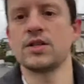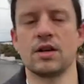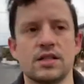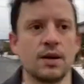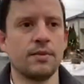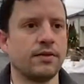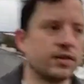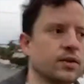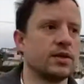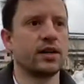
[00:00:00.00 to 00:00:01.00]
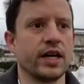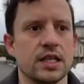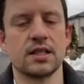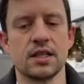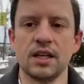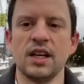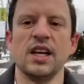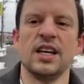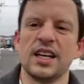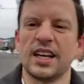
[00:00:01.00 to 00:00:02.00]
outside of Buffalo, those areas.
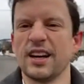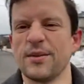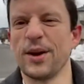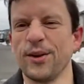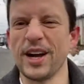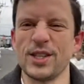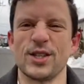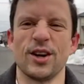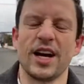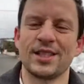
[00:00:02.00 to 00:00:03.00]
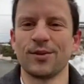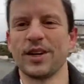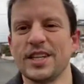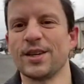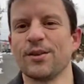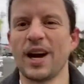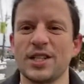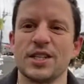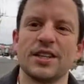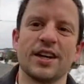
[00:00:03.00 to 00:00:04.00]
You hear my Rochester accent when I say
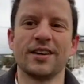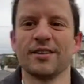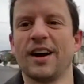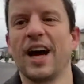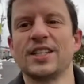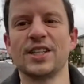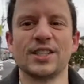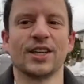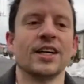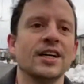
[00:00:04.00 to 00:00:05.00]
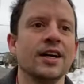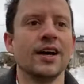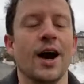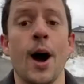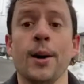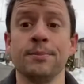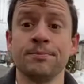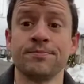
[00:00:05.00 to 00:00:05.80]
Rochester. All